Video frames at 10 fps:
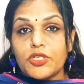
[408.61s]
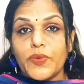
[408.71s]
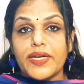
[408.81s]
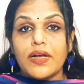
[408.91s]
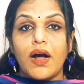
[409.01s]

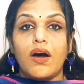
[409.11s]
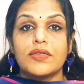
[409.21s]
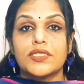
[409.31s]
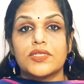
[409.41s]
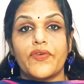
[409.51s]
between
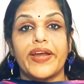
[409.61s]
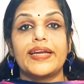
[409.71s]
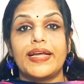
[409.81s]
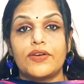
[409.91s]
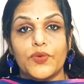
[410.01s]
caste,
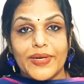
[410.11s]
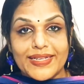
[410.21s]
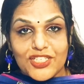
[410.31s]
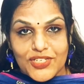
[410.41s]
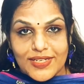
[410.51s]
creed, and
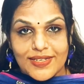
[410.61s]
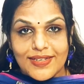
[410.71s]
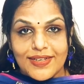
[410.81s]
religion.